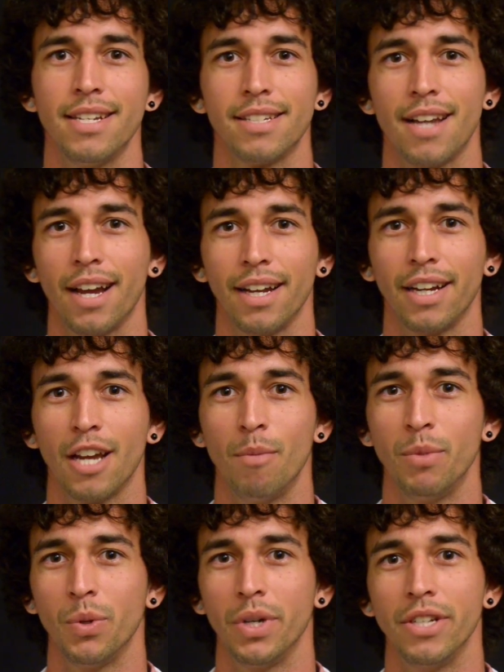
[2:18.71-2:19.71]
It's not going to
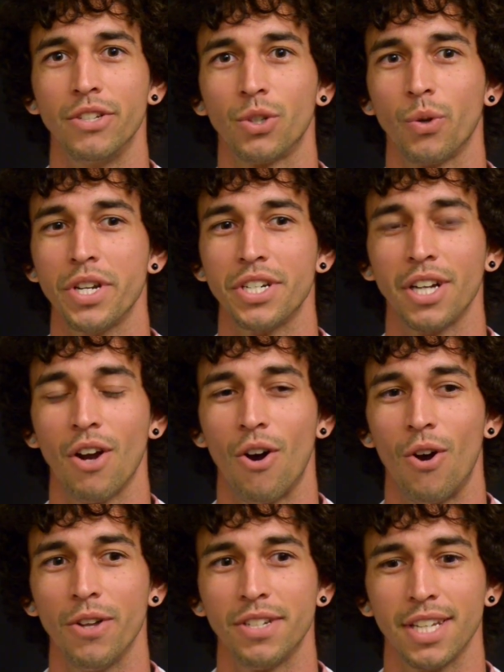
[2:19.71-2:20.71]
come to a screeching
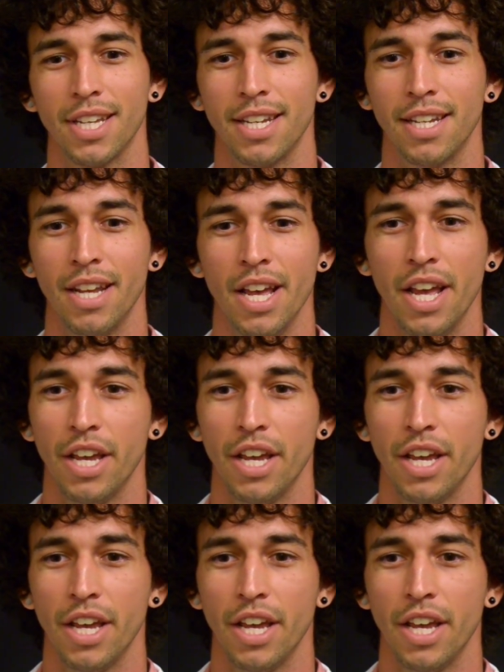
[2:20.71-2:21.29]
halt, and